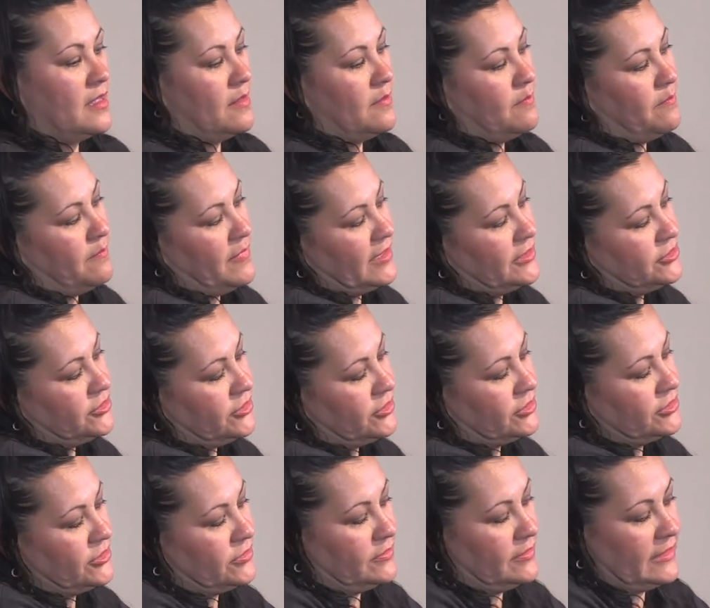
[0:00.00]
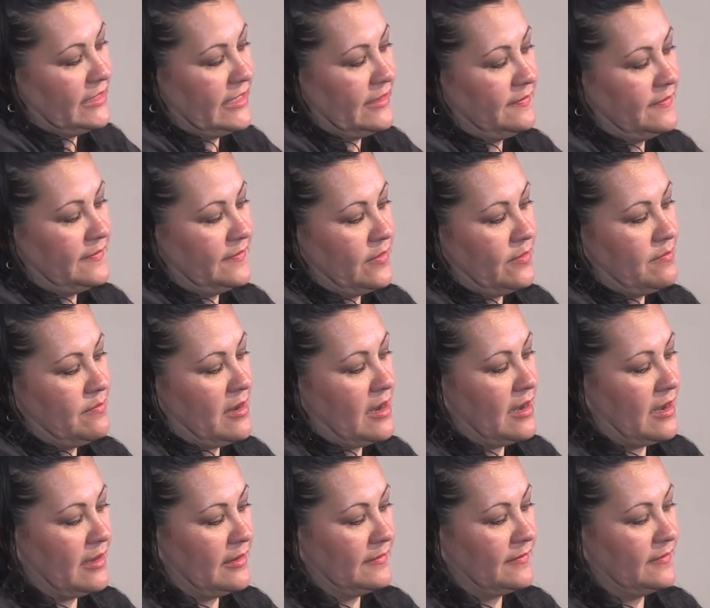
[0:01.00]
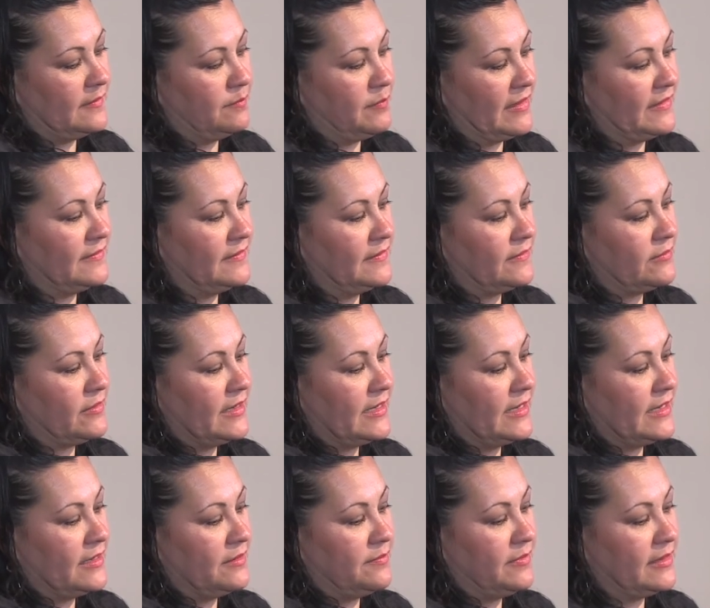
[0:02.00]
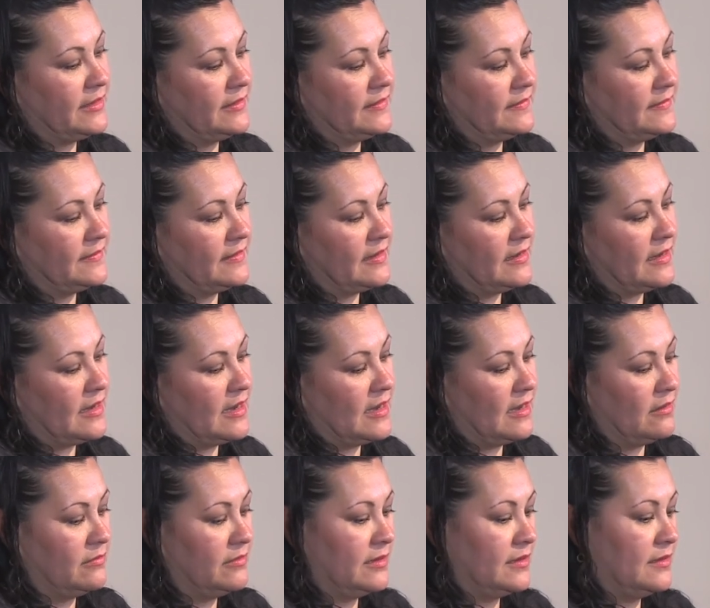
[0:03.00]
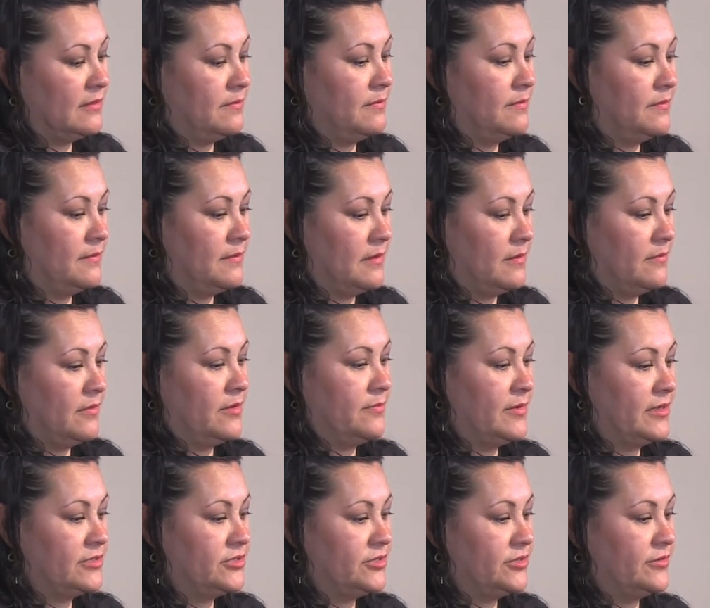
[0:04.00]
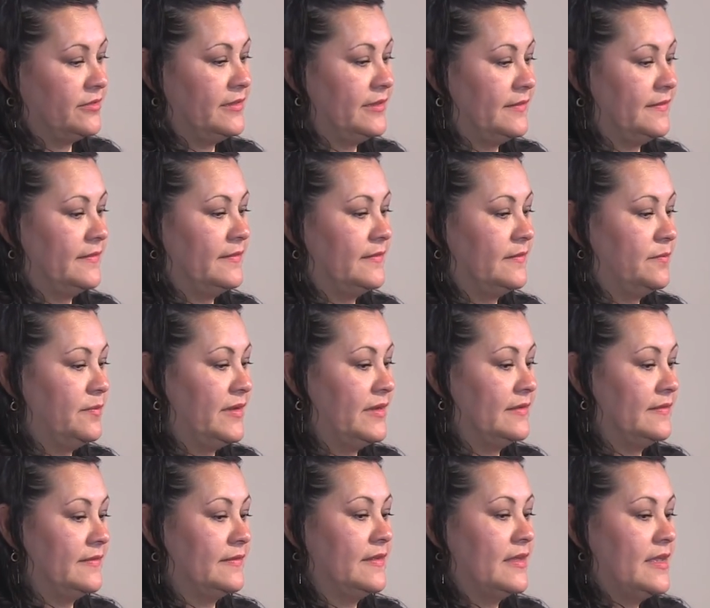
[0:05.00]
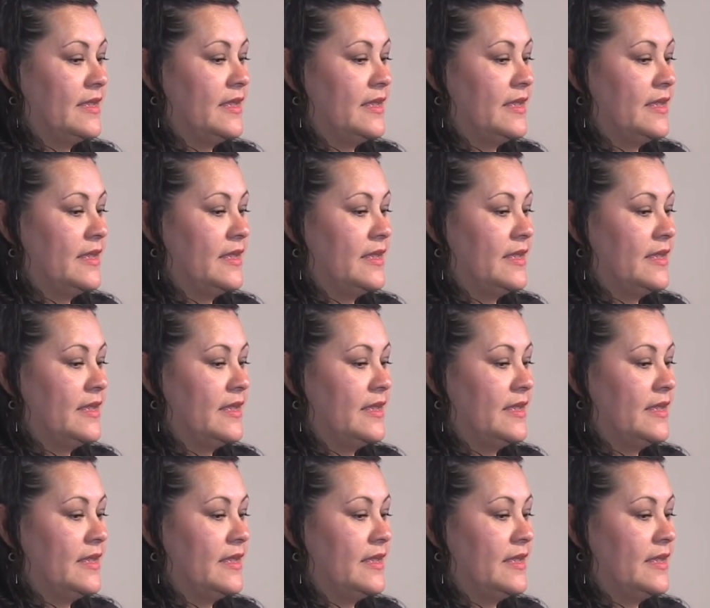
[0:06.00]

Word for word: Make sure to leave some uh, spaces right here because I wanna I wanna make sure this spins.